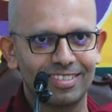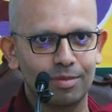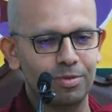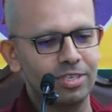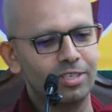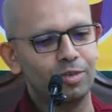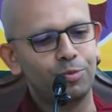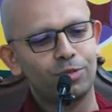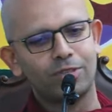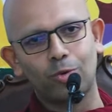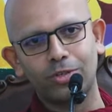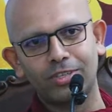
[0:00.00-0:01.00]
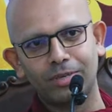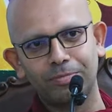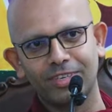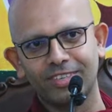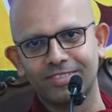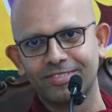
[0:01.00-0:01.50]
The person who puts the water
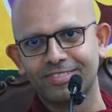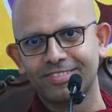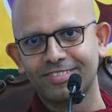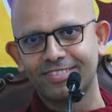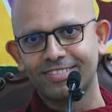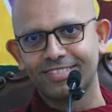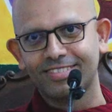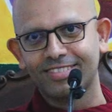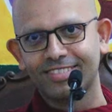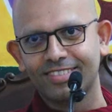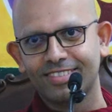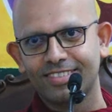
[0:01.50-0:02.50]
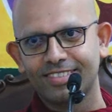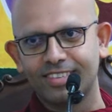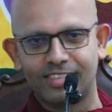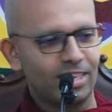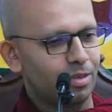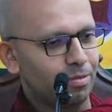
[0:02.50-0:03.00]
up here.
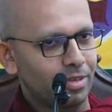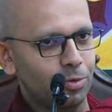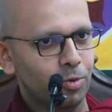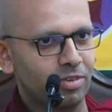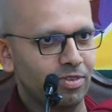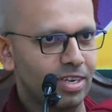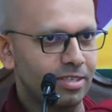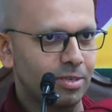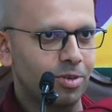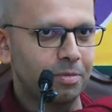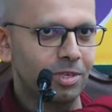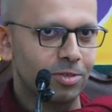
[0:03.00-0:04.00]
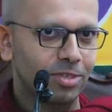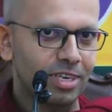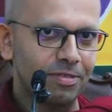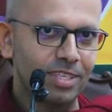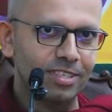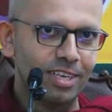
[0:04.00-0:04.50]
The gentleman who invites the to
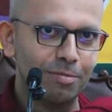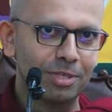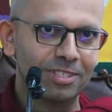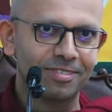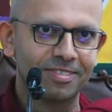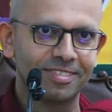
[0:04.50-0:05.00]
deliver the sermon.